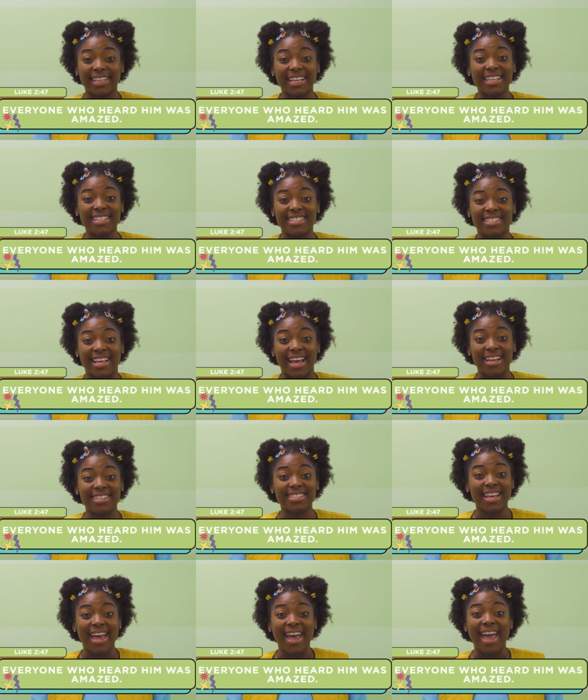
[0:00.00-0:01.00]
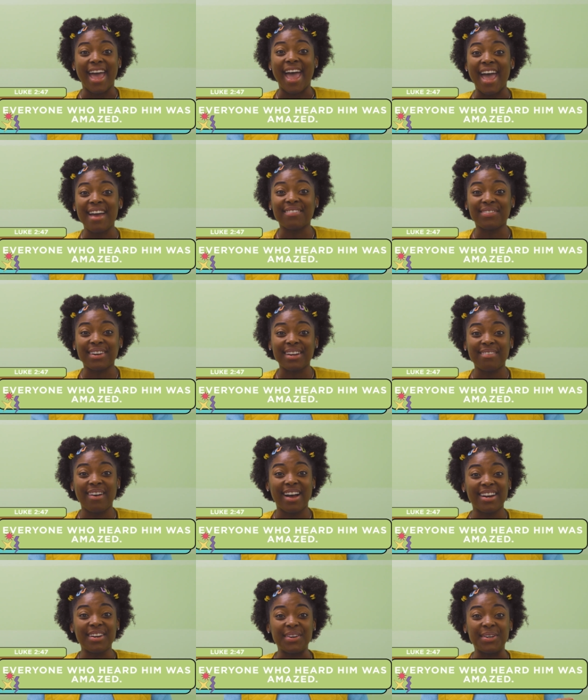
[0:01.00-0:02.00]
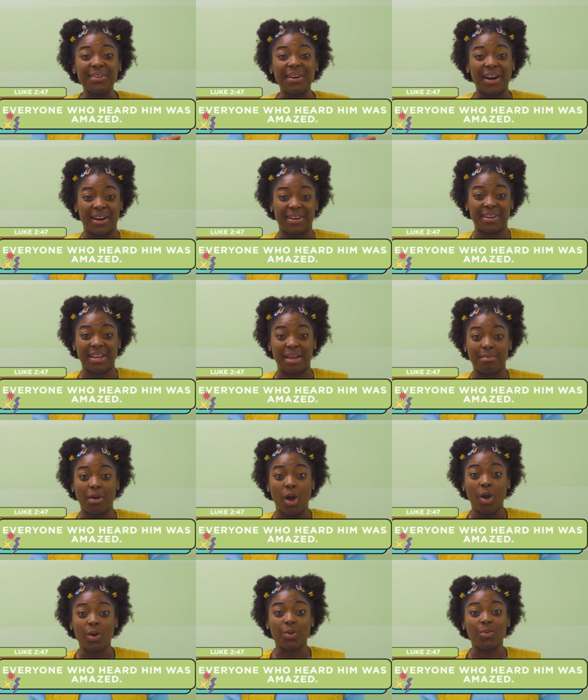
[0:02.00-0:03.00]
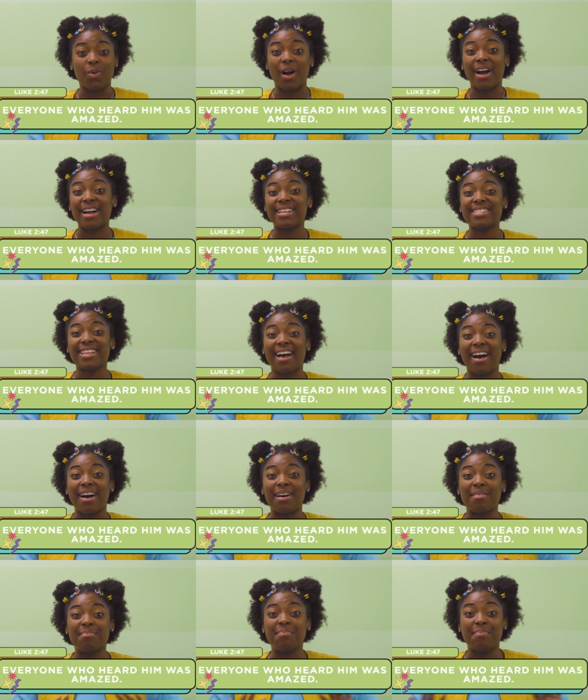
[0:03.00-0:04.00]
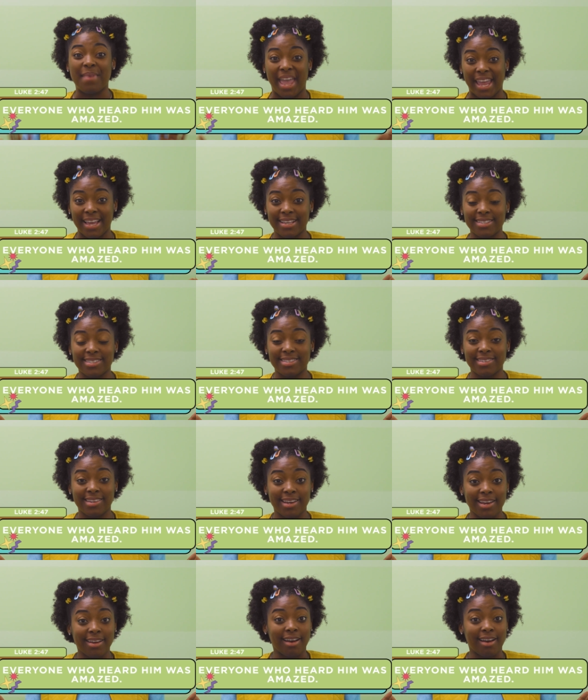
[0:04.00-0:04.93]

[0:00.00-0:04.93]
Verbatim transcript: It says, Everyone who heard him was amazed.